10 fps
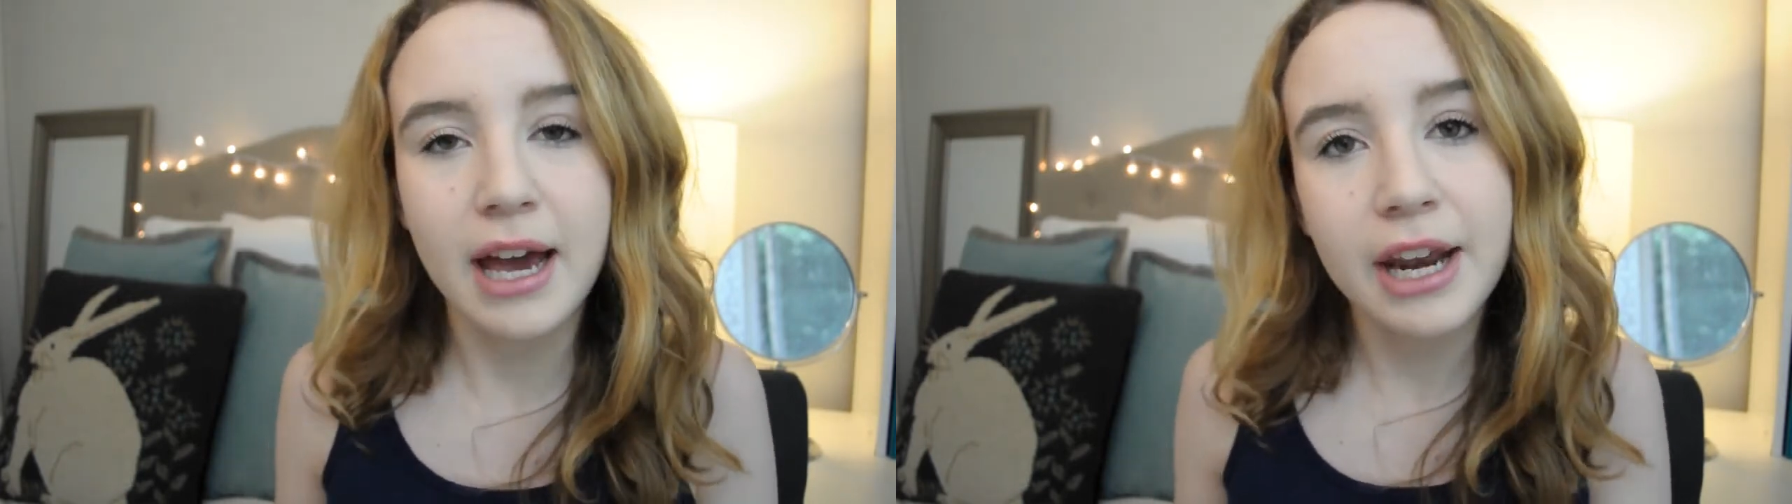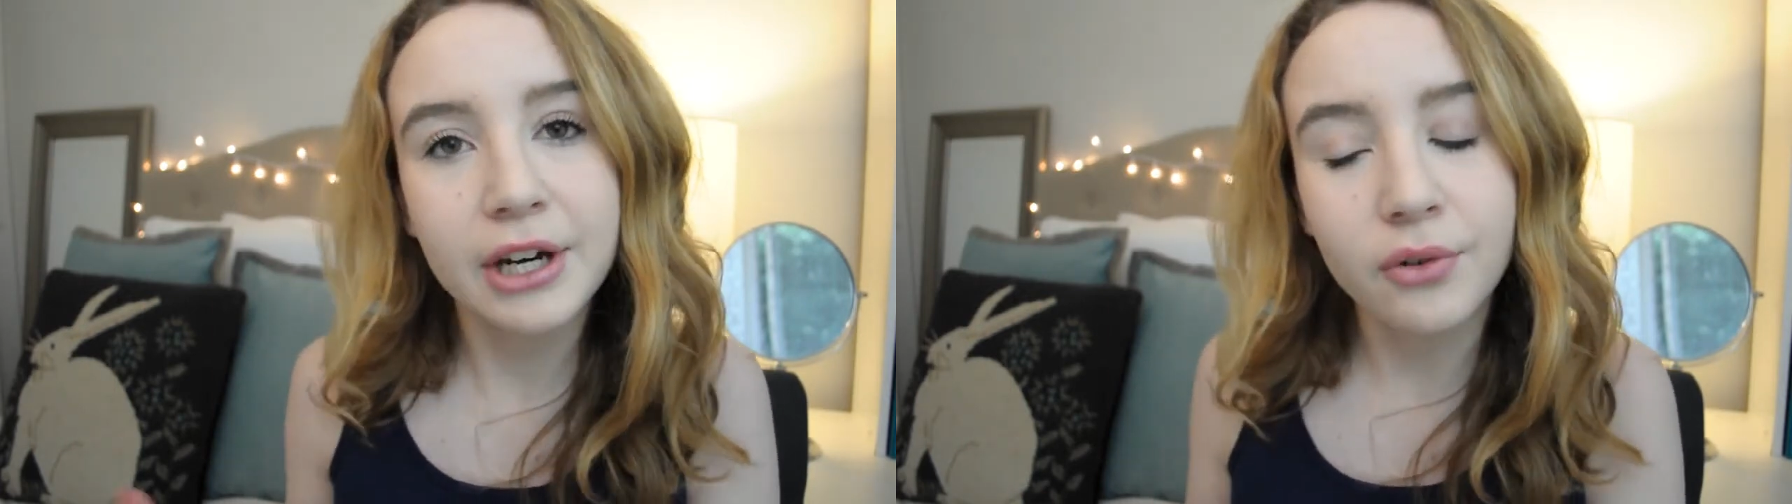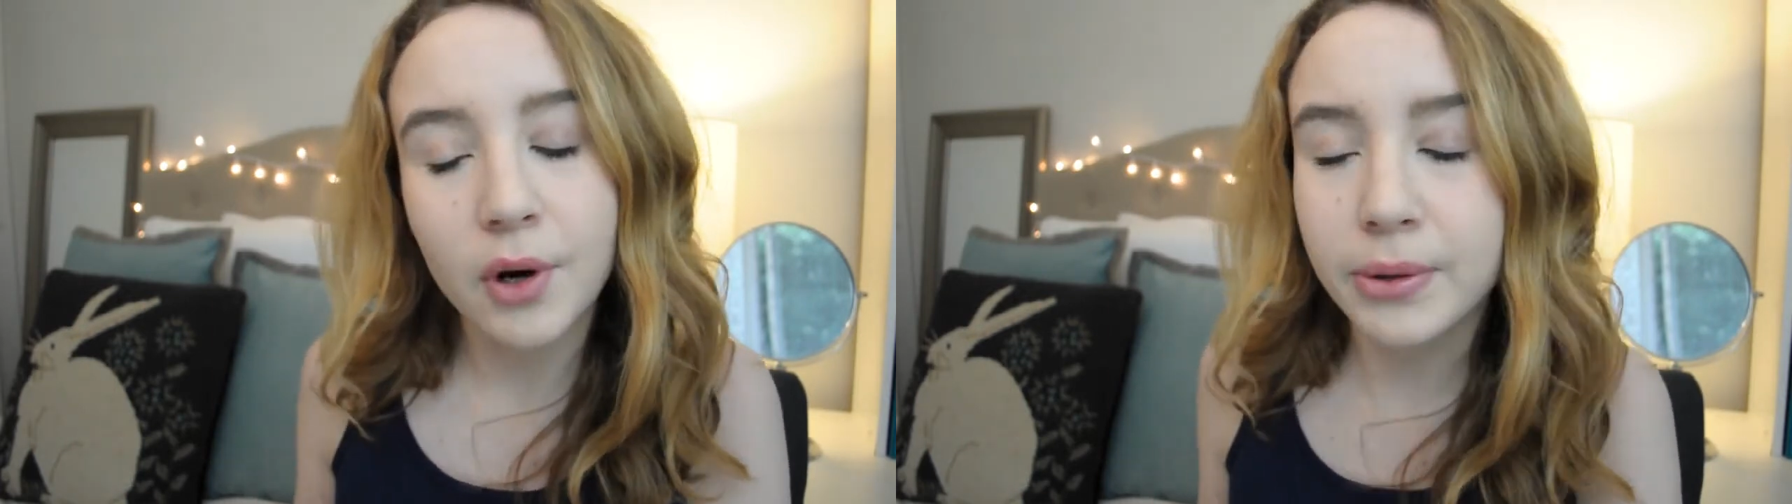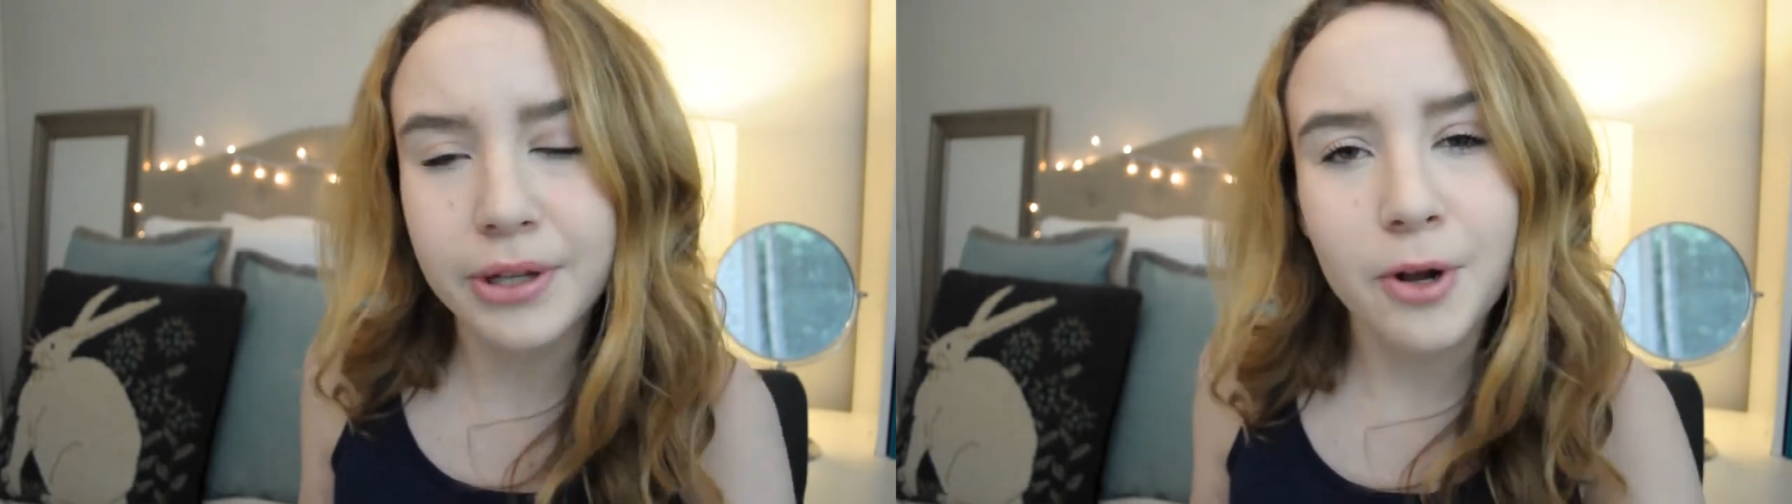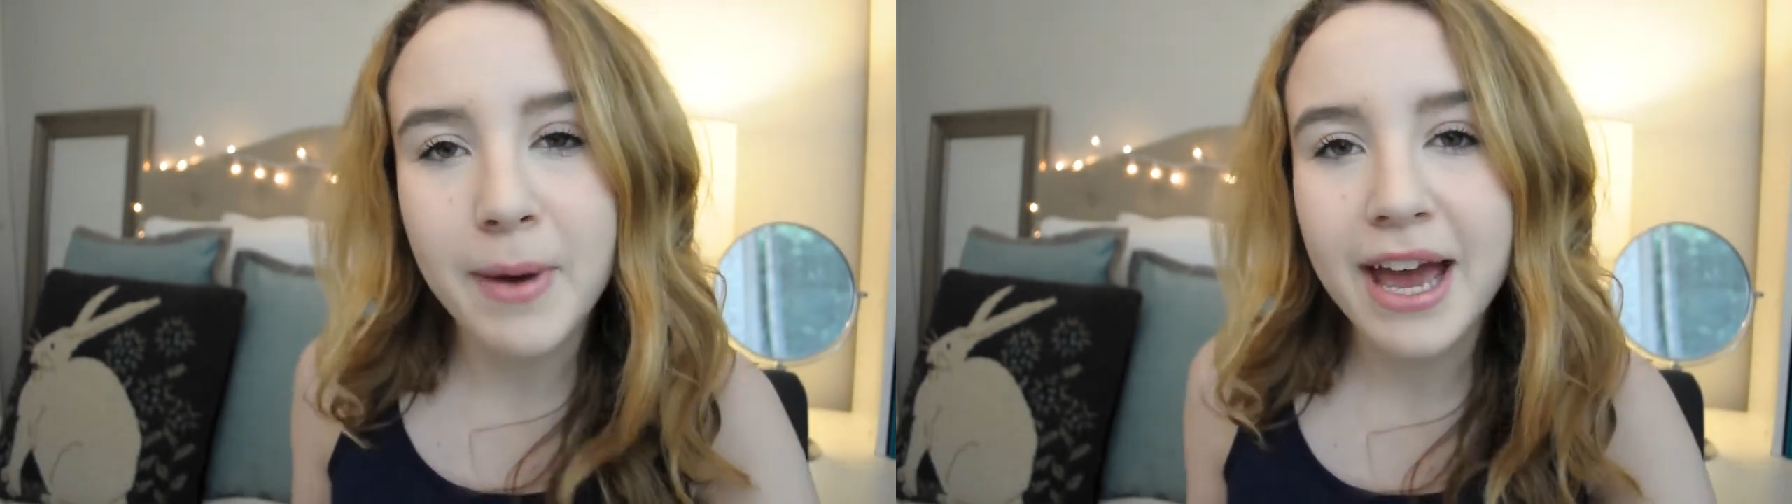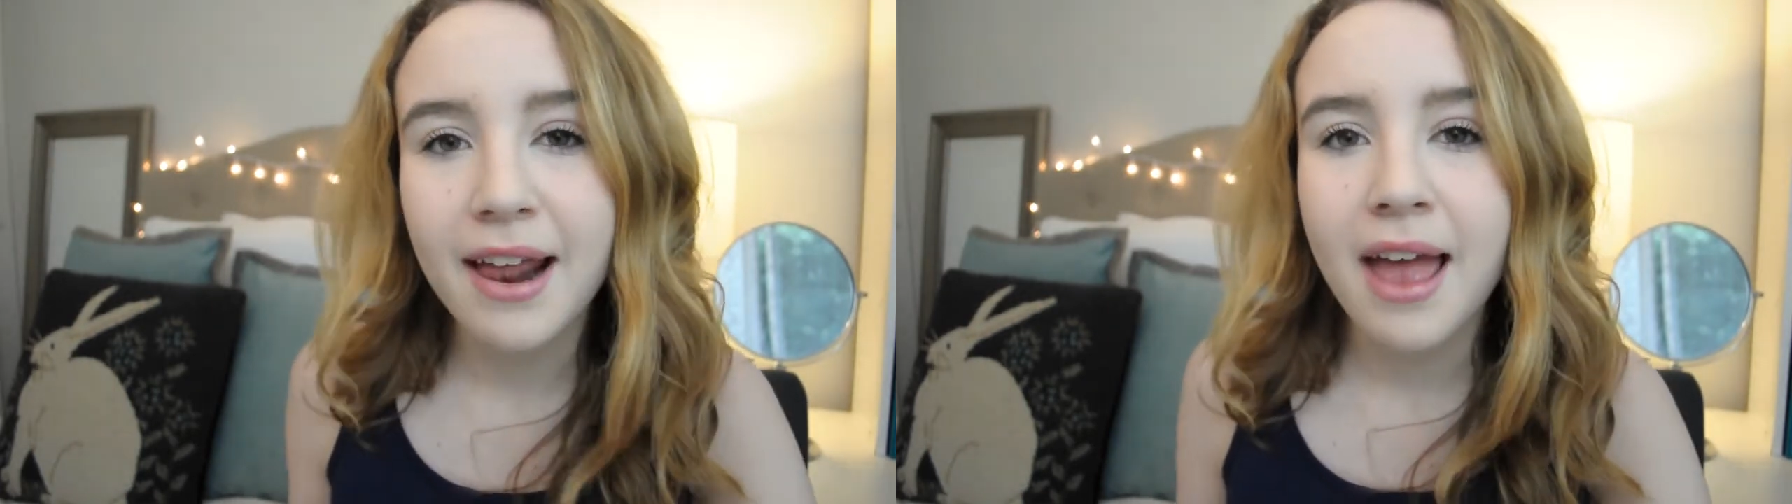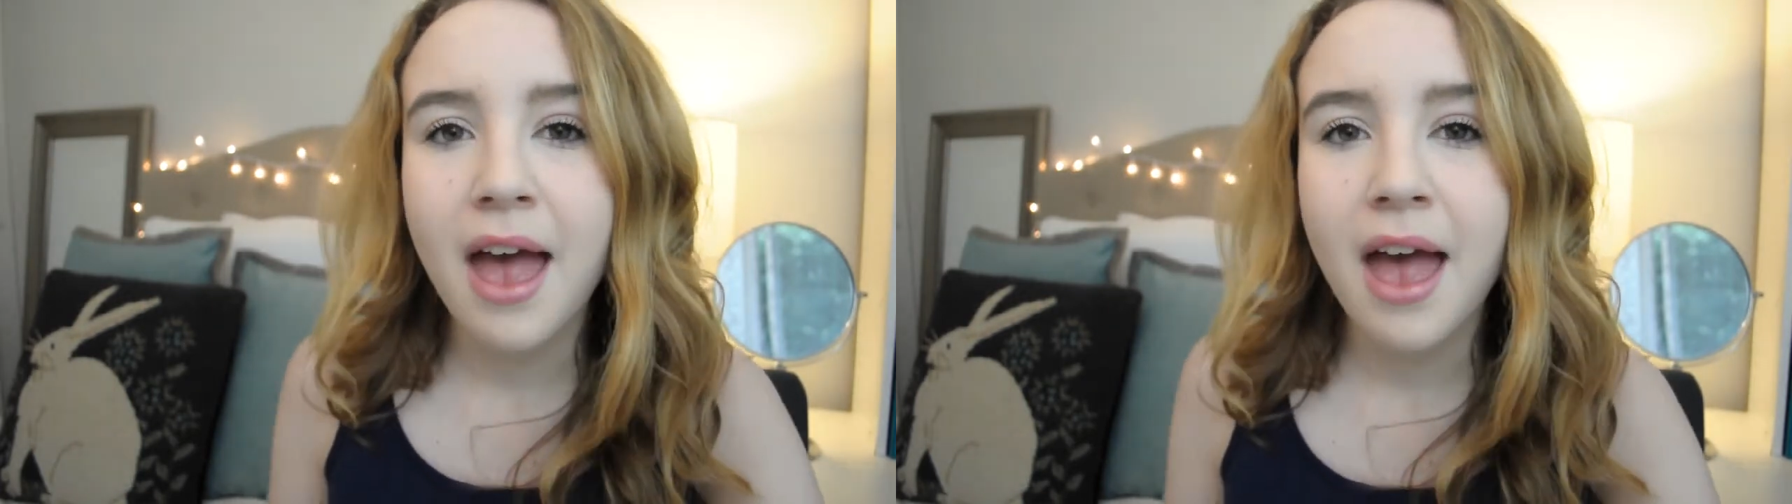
kind of grow a little bit.